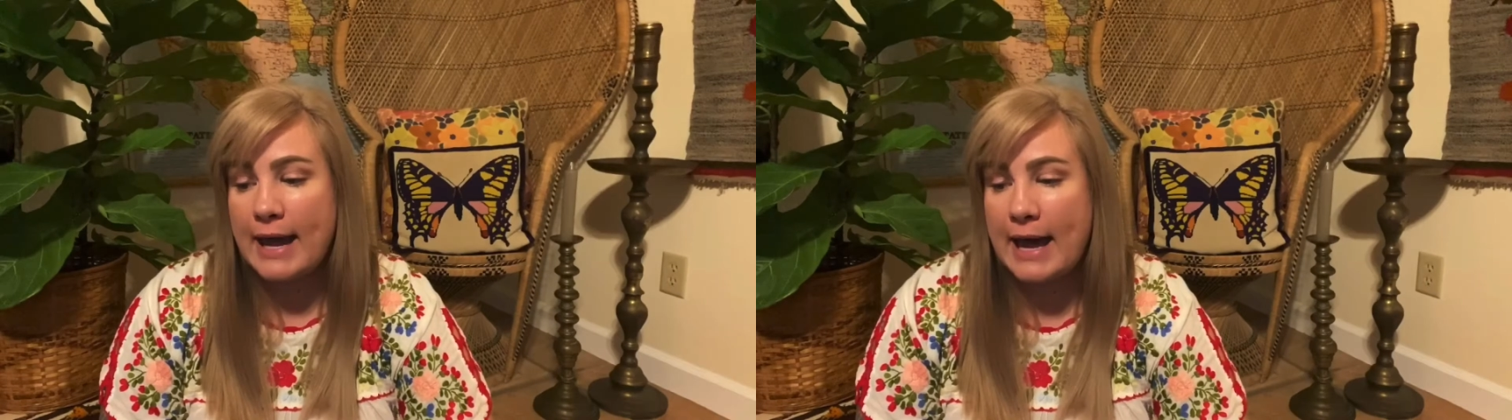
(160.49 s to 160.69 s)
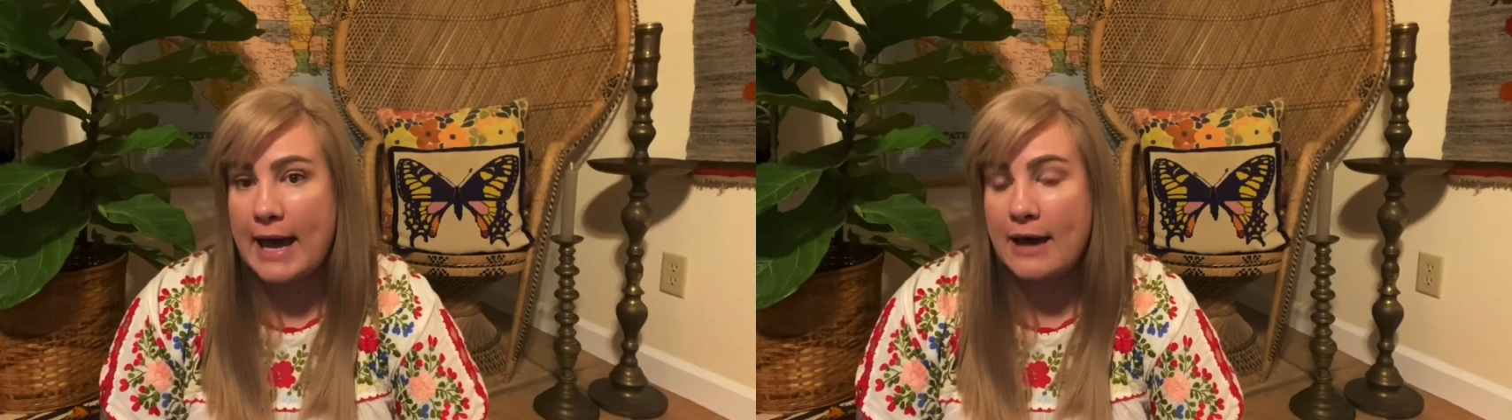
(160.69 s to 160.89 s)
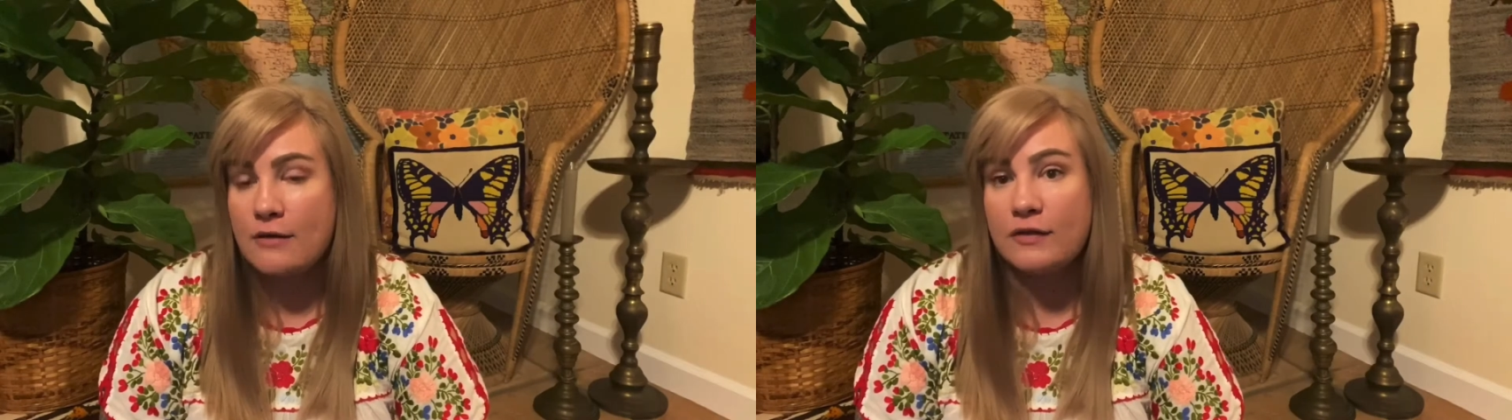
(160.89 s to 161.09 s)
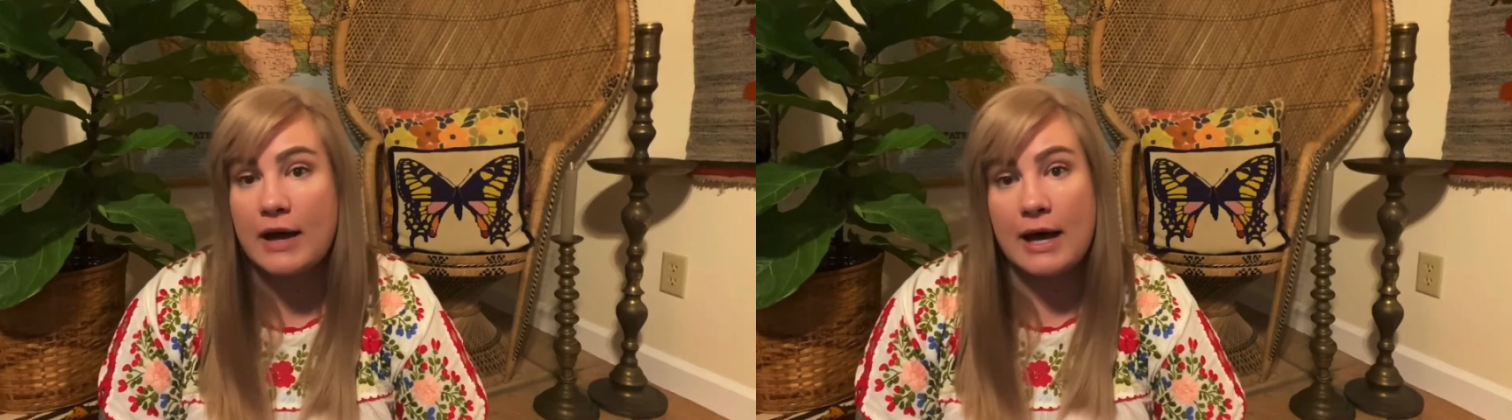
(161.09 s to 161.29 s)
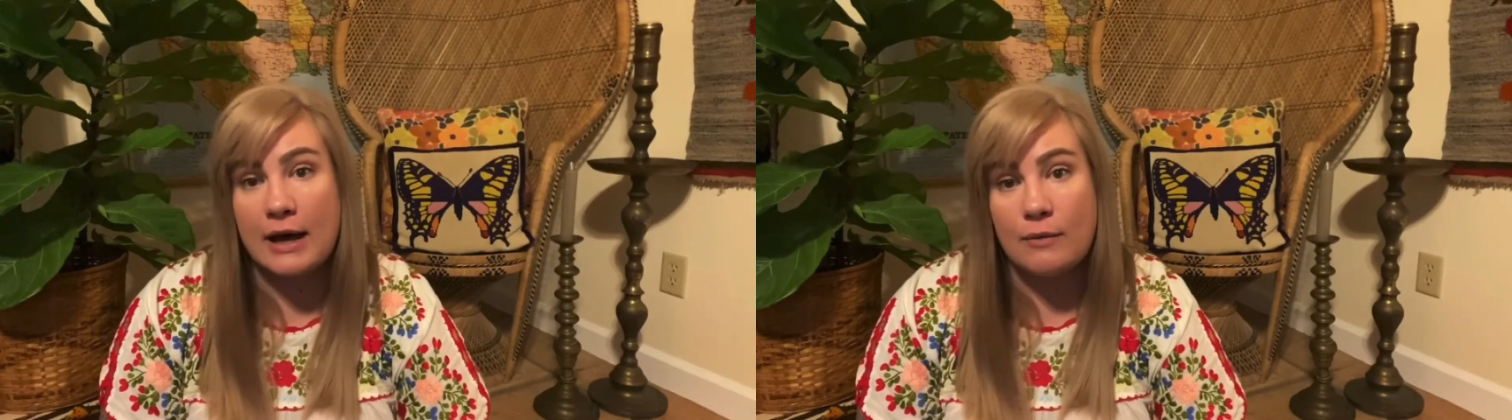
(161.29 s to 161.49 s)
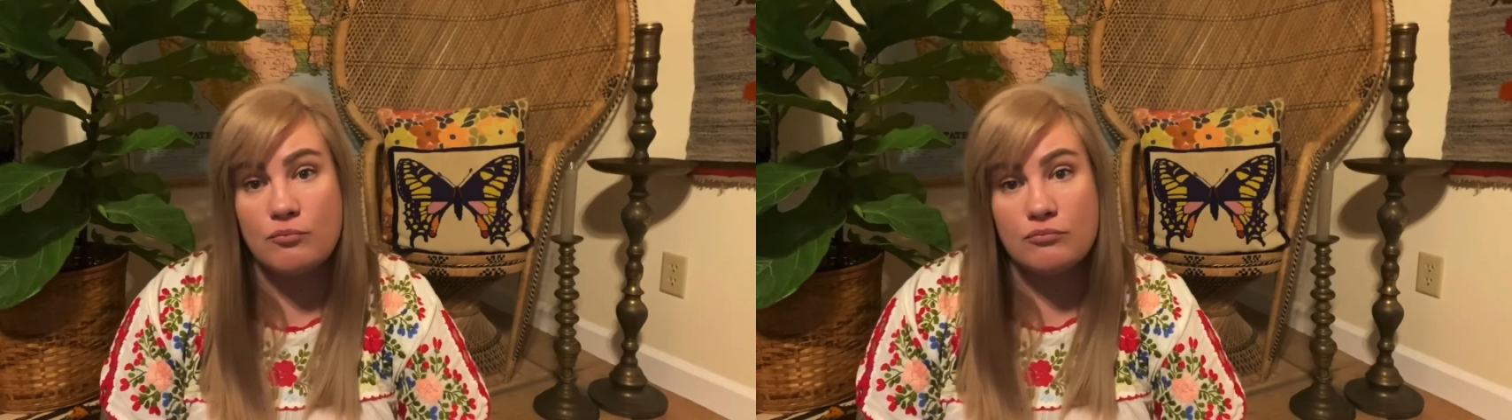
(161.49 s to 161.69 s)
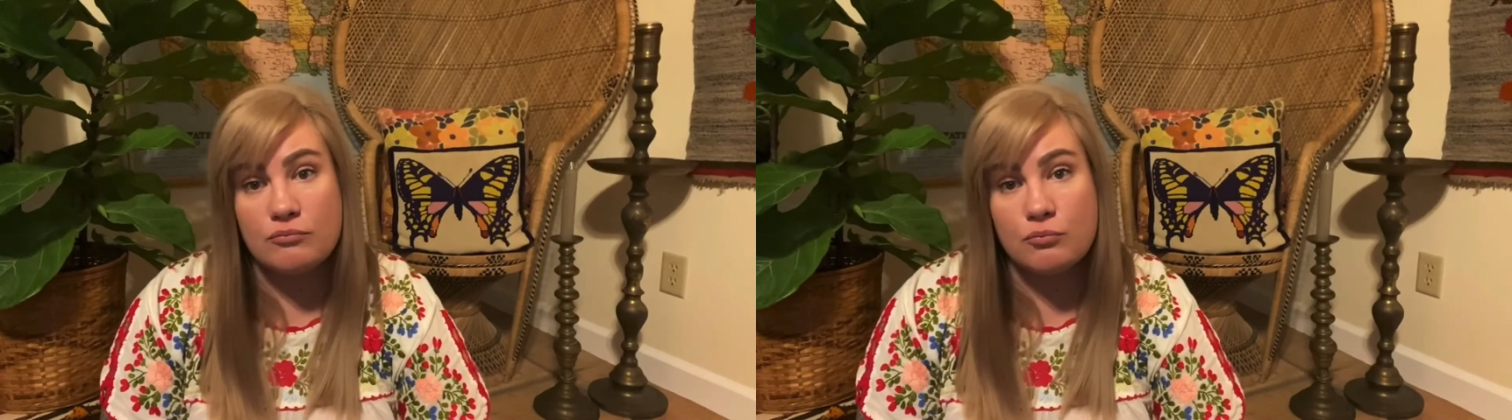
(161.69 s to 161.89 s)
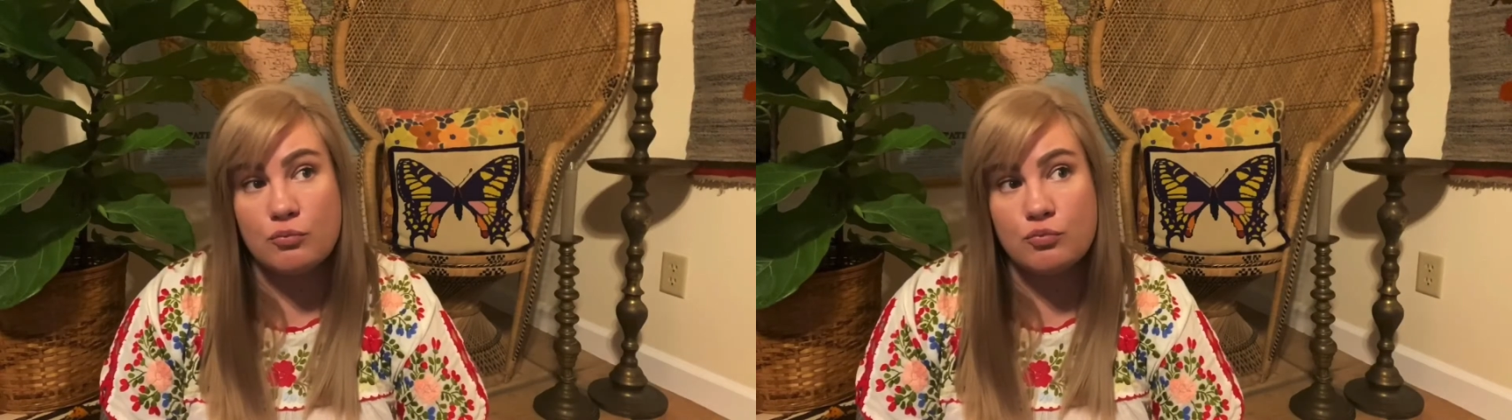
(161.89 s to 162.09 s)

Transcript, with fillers: have um,